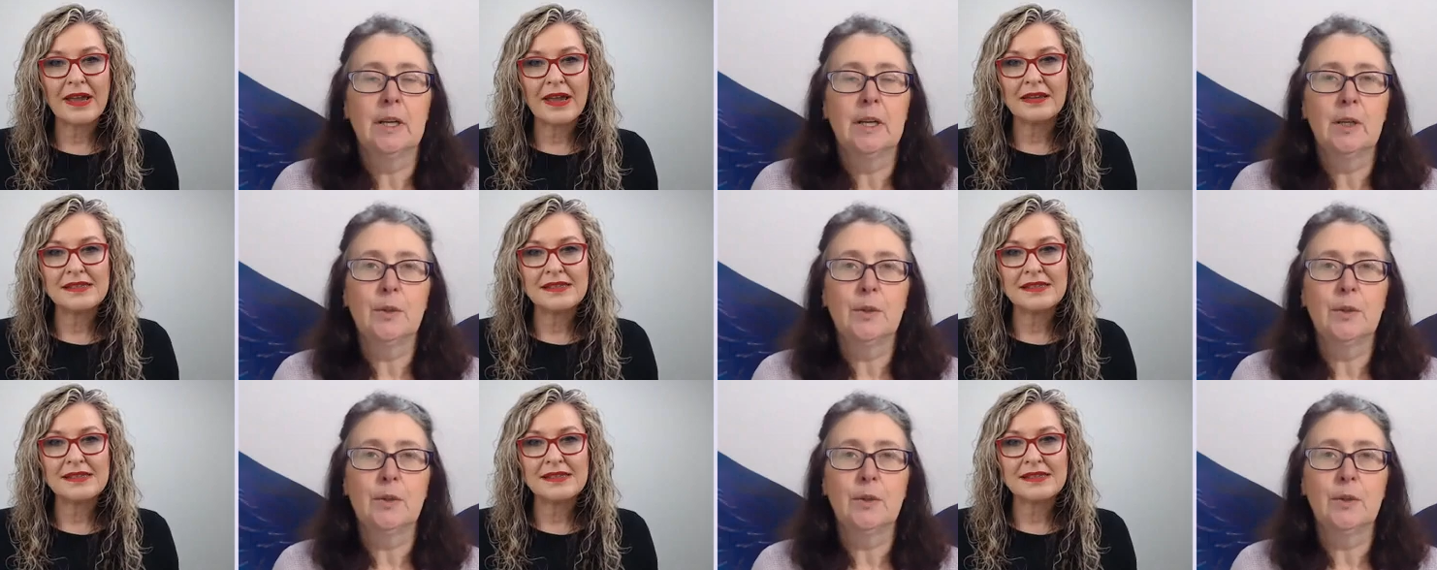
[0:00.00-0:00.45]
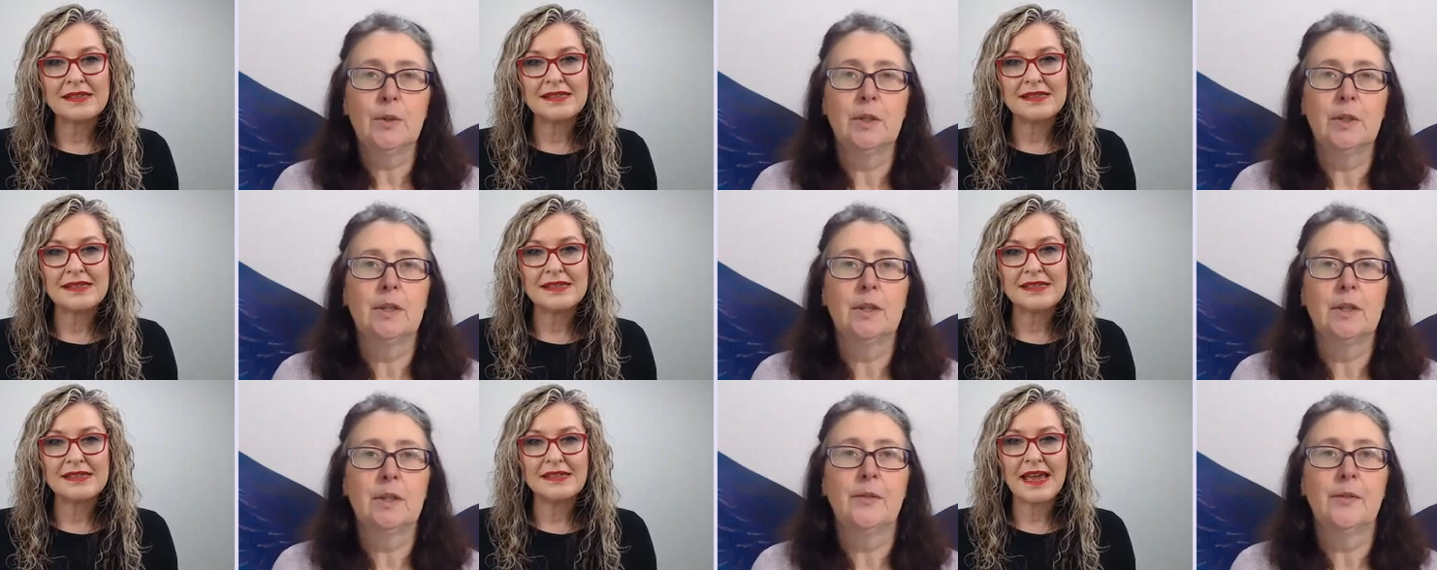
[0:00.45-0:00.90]
Speaker 1: listeners
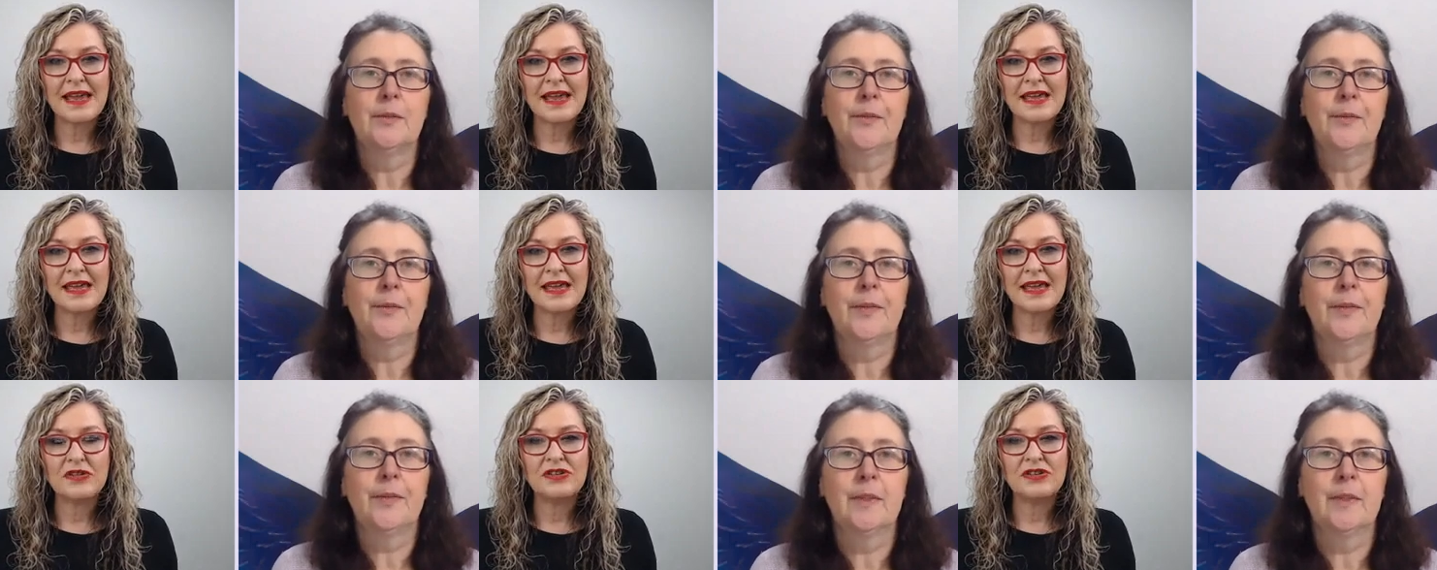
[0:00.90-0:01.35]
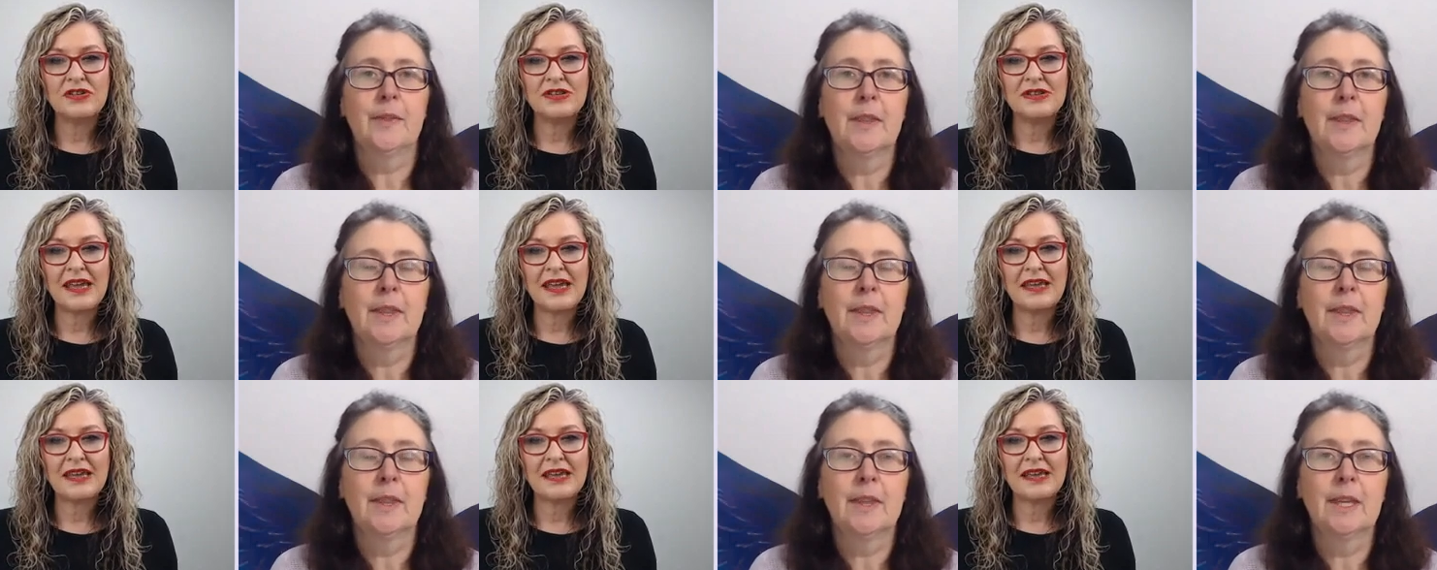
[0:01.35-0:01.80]
today. Could you
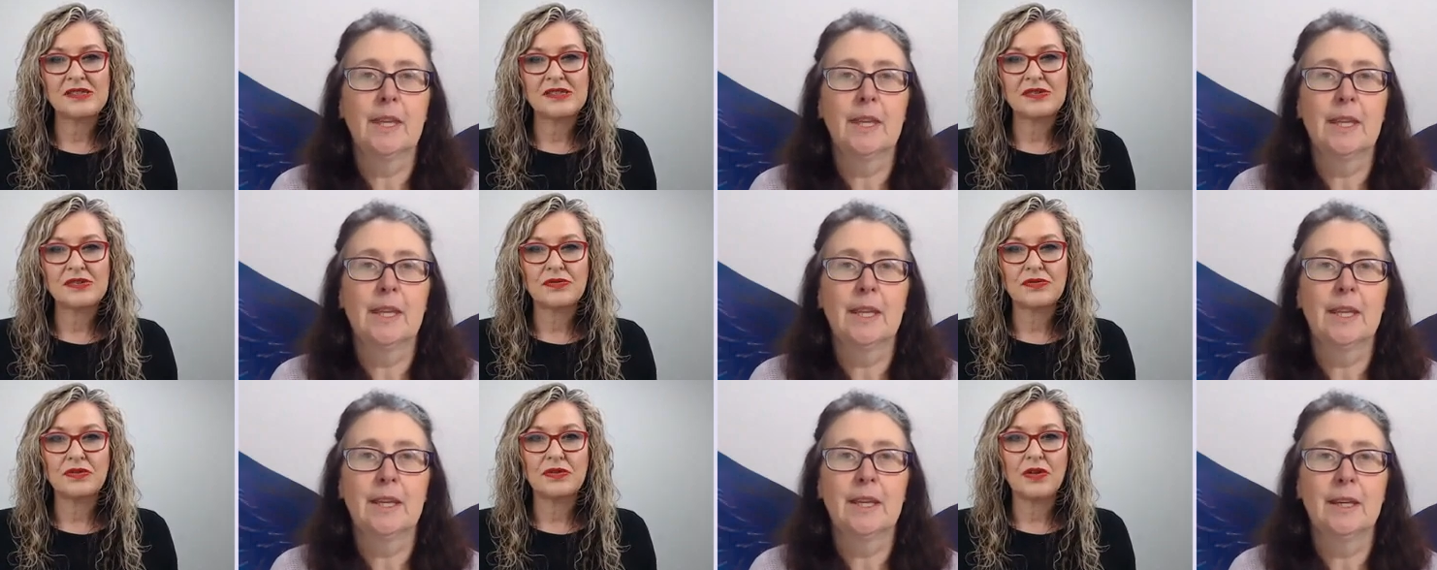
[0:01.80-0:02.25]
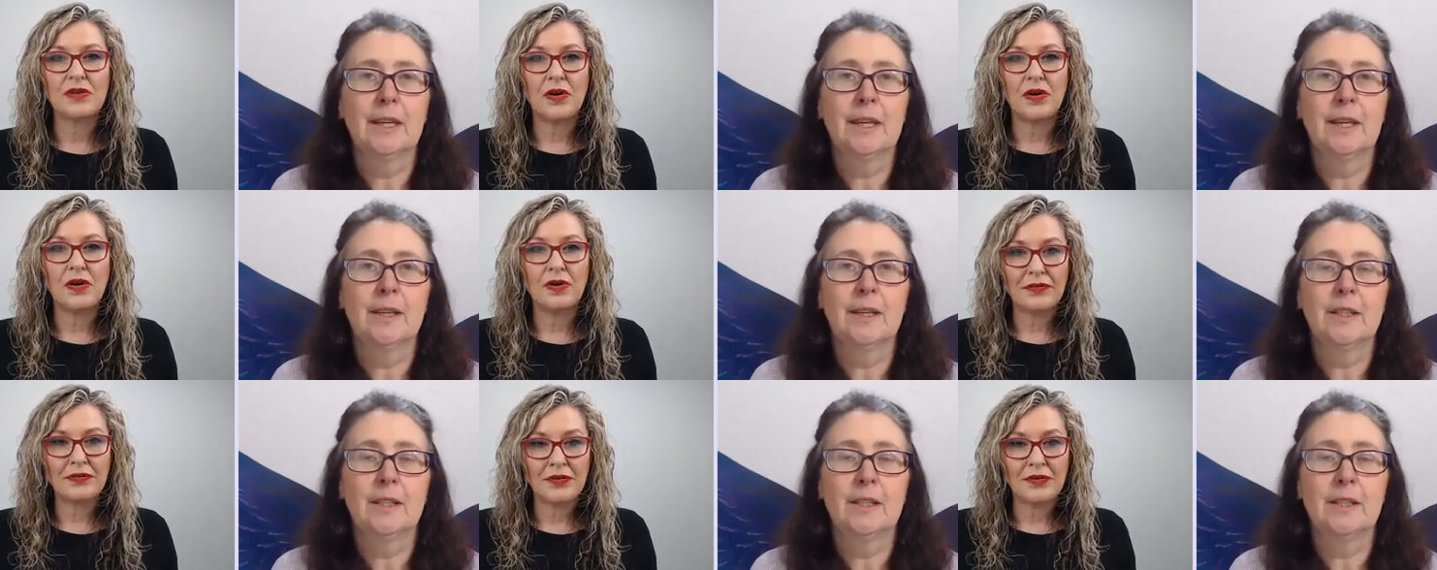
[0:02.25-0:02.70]
take us through the
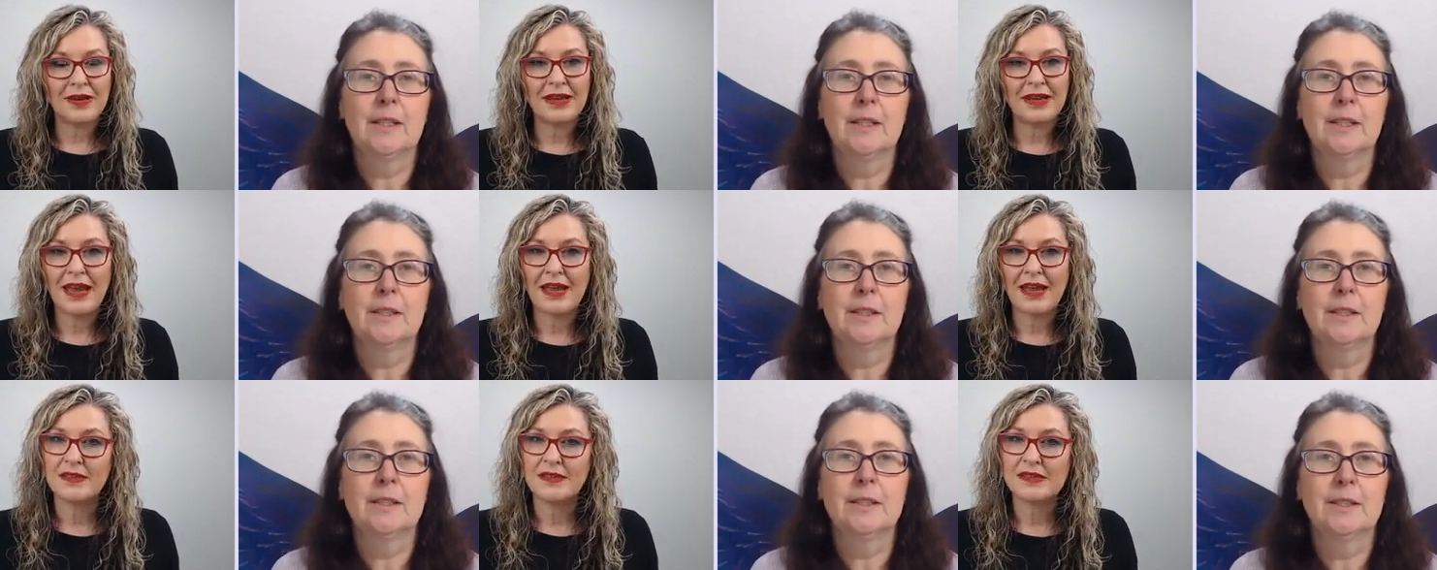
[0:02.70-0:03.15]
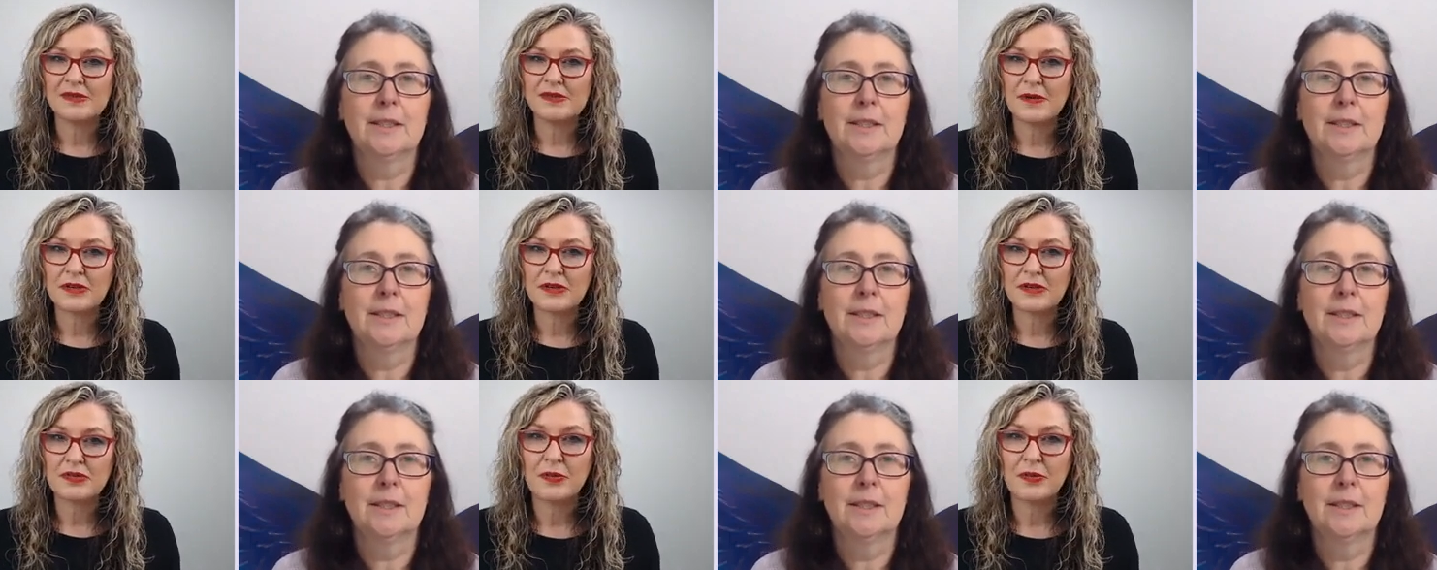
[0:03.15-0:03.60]
offering and the
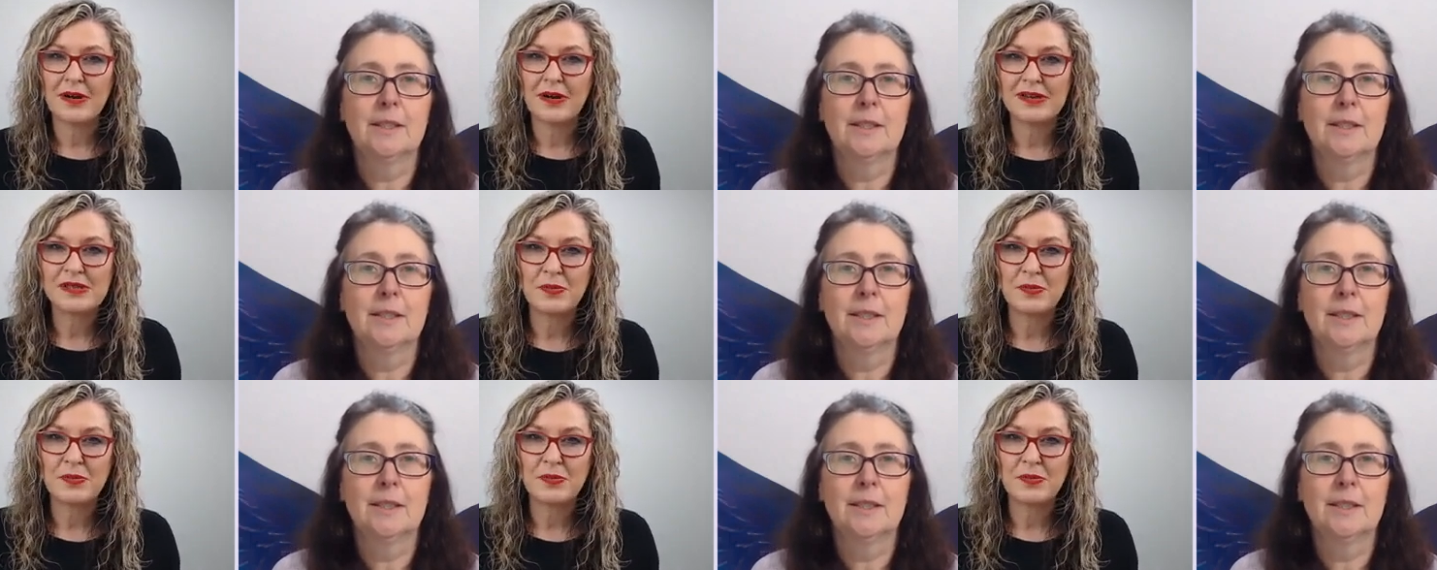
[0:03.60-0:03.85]
special price